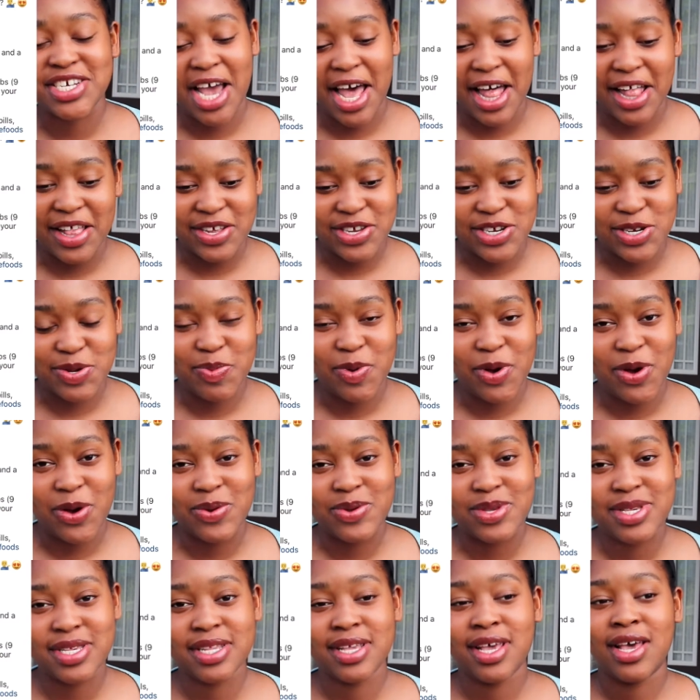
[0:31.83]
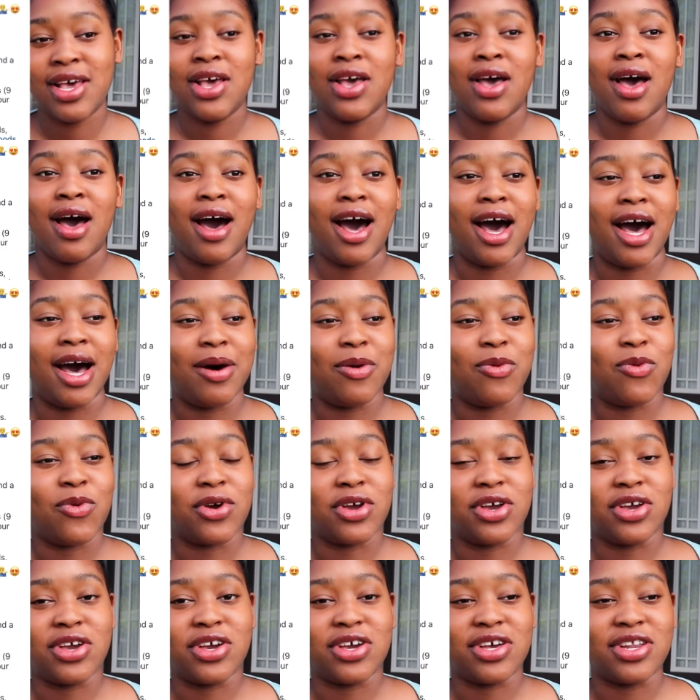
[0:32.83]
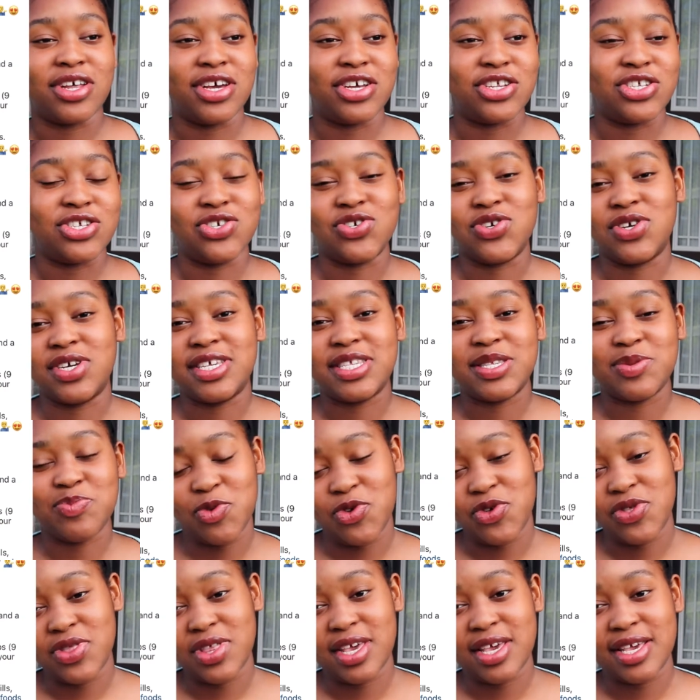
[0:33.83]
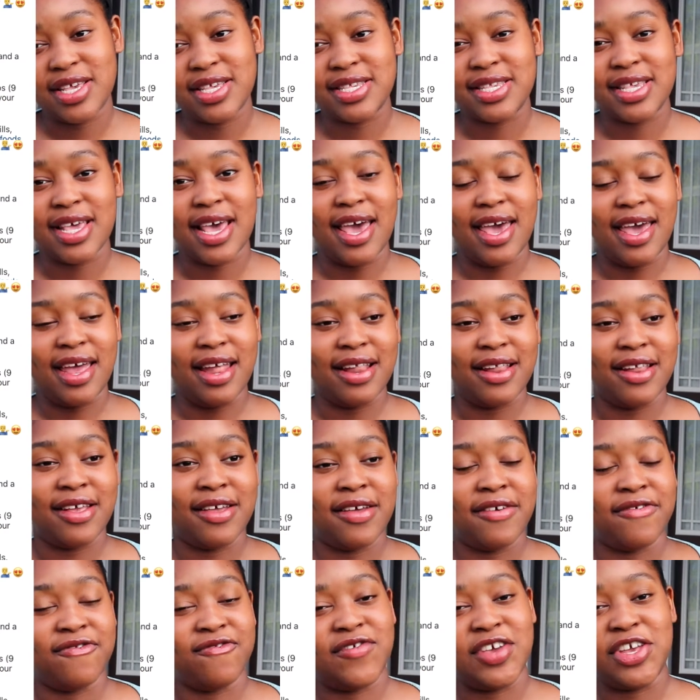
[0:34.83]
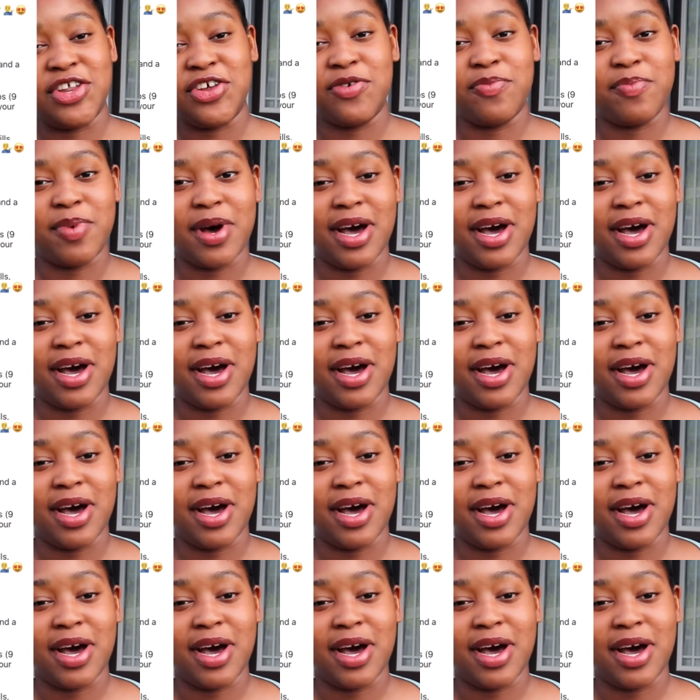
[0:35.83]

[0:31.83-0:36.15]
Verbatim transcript: challenge post, um, where you're gonna drink smoothies and feed your